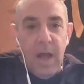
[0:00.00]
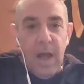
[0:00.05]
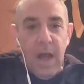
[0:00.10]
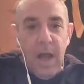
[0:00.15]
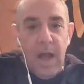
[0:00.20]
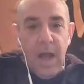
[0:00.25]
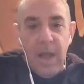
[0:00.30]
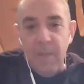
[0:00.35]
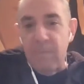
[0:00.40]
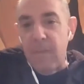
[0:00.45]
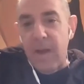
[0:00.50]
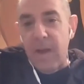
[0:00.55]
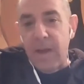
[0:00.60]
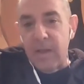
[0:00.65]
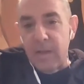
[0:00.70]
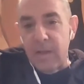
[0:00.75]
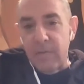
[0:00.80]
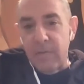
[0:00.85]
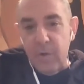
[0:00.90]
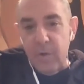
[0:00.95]
I might
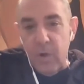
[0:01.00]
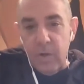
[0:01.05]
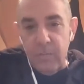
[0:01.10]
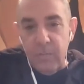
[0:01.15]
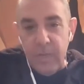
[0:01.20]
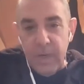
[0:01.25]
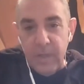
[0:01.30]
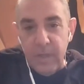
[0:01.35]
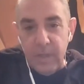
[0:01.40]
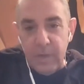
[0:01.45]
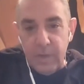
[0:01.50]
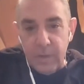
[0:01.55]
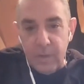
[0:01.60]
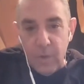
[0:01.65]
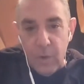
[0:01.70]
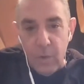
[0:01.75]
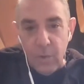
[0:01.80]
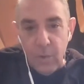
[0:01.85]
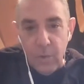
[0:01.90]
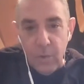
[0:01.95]
have not been
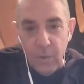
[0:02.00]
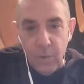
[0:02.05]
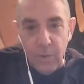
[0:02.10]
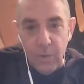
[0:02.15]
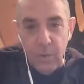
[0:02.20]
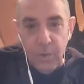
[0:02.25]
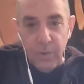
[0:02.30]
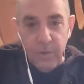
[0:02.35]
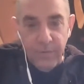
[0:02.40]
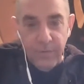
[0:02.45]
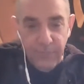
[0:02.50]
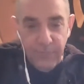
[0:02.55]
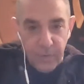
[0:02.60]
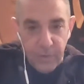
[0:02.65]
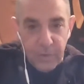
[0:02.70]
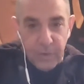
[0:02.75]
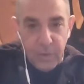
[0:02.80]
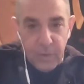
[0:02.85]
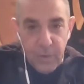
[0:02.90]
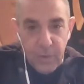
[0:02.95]
so good on the
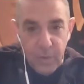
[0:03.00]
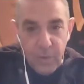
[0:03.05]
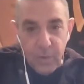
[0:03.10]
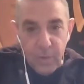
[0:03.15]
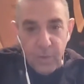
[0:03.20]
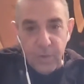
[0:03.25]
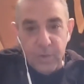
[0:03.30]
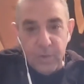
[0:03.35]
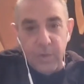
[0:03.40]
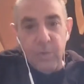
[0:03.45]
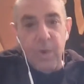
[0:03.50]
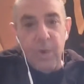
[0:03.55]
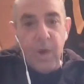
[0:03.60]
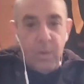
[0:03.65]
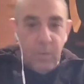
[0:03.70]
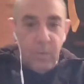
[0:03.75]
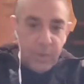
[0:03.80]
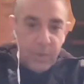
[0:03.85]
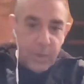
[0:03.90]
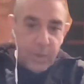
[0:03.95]
first cohort, so I
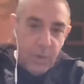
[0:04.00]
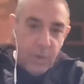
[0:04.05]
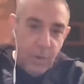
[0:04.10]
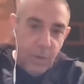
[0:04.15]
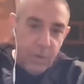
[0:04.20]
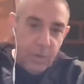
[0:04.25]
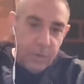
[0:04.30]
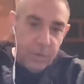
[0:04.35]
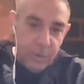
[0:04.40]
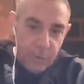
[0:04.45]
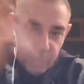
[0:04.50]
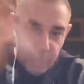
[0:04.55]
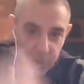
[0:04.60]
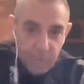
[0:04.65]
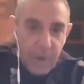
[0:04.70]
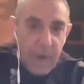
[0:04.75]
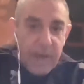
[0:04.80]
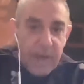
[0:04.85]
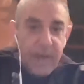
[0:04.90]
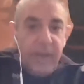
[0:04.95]
was called to
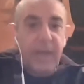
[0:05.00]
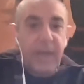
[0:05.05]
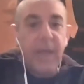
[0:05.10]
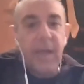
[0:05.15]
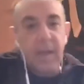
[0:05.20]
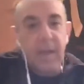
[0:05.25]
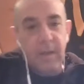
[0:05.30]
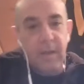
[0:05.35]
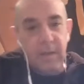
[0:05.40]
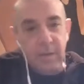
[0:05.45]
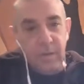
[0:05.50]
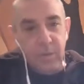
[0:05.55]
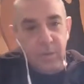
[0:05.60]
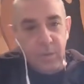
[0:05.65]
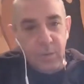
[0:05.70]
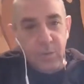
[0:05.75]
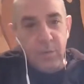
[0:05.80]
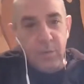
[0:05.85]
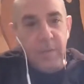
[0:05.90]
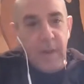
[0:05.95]
try again to
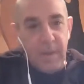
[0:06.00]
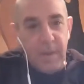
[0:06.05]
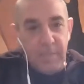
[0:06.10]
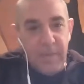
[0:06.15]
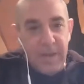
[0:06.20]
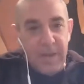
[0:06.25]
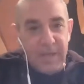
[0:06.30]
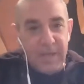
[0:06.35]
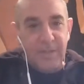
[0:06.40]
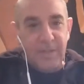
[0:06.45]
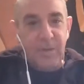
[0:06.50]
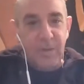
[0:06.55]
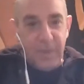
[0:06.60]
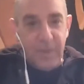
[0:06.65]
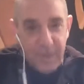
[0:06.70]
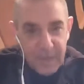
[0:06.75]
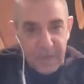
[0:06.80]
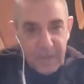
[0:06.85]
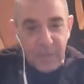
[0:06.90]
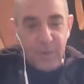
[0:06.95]
do my best on
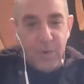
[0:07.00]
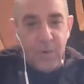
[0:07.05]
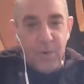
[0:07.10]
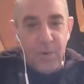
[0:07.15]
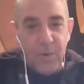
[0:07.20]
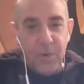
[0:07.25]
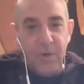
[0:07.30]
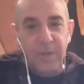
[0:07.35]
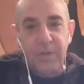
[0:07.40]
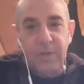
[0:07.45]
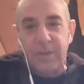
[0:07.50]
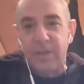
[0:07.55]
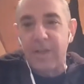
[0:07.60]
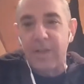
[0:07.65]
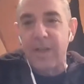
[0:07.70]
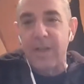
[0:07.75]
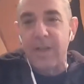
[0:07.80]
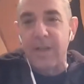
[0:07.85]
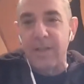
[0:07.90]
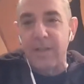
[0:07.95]
this cohort.
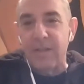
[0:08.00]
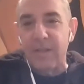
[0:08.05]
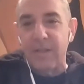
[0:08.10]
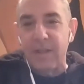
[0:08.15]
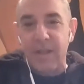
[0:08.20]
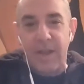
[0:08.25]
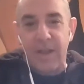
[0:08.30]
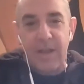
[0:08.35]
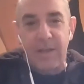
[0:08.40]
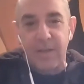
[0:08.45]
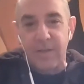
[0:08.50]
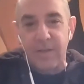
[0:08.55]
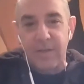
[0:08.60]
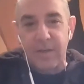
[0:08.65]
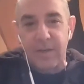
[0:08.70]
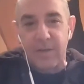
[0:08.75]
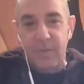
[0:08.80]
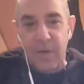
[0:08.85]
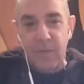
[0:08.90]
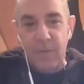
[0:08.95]
And again, it's a
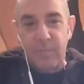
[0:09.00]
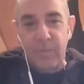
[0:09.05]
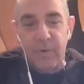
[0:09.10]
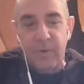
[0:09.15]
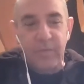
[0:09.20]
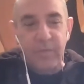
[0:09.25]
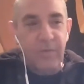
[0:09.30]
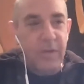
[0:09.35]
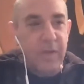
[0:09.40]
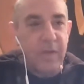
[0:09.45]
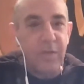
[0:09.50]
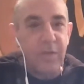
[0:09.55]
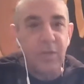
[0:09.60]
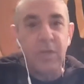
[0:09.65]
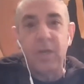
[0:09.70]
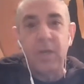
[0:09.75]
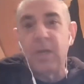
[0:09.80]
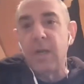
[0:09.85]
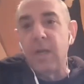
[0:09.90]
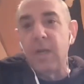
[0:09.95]
great
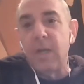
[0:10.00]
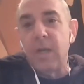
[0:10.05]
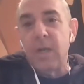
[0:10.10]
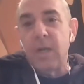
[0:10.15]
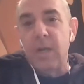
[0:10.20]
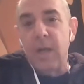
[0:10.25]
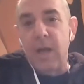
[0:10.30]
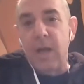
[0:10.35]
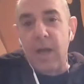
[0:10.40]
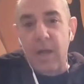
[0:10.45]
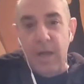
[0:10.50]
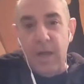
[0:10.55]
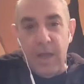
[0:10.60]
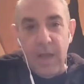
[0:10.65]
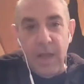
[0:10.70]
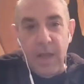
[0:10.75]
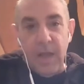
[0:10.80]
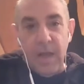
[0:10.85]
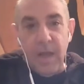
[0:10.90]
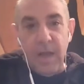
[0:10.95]
privilege. I
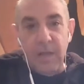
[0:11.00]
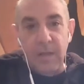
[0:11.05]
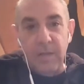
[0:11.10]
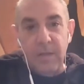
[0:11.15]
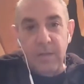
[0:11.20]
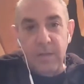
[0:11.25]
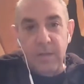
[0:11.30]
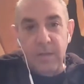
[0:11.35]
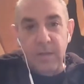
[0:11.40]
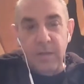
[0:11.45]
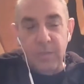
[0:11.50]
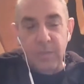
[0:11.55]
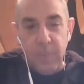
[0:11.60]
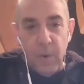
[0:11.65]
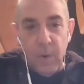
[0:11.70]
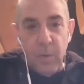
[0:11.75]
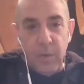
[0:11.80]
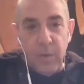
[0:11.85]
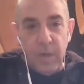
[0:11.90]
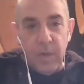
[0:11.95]
had
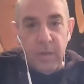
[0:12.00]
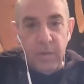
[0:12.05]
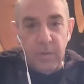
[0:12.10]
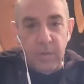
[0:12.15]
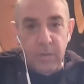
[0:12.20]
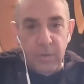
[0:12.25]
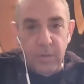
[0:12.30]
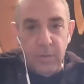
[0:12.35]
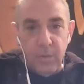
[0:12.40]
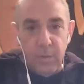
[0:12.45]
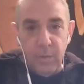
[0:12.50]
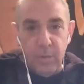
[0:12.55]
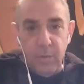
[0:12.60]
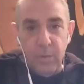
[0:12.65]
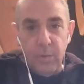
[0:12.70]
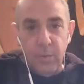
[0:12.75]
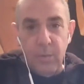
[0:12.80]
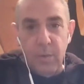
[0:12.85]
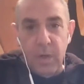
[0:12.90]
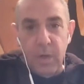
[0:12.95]
spoken
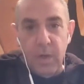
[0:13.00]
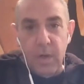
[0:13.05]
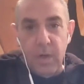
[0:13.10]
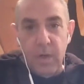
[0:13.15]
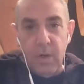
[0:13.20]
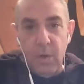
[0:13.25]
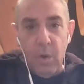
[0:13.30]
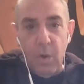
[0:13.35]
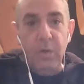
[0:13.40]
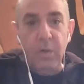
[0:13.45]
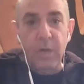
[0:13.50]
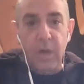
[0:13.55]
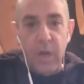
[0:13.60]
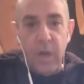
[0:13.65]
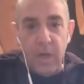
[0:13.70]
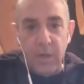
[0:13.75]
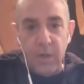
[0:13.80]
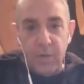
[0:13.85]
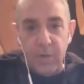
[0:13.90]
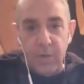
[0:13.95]
to all the
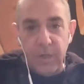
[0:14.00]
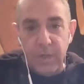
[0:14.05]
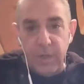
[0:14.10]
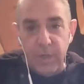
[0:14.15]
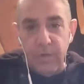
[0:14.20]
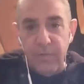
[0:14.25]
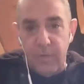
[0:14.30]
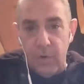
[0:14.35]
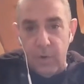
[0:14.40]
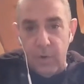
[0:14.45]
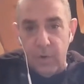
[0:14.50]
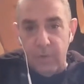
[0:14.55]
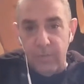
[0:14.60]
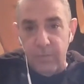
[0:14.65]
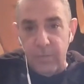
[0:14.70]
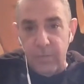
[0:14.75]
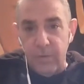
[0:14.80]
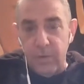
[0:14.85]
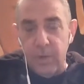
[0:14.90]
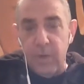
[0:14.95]
countries
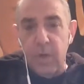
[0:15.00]
involved,